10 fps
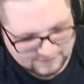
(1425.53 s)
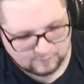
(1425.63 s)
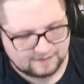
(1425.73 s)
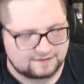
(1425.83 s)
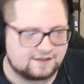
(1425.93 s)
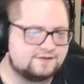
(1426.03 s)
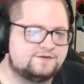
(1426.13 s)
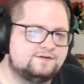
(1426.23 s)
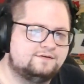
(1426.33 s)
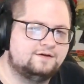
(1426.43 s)
what it
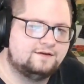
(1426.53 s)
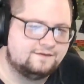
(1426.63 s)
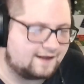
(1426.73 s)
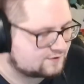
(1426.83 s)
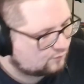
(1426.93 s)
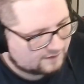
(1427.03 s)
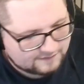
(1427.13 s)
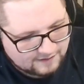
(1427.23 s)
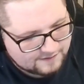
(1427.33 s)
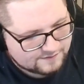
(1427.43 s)
does. That's what it
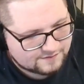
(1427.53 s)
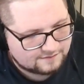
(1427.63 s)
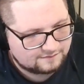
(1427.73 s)
does.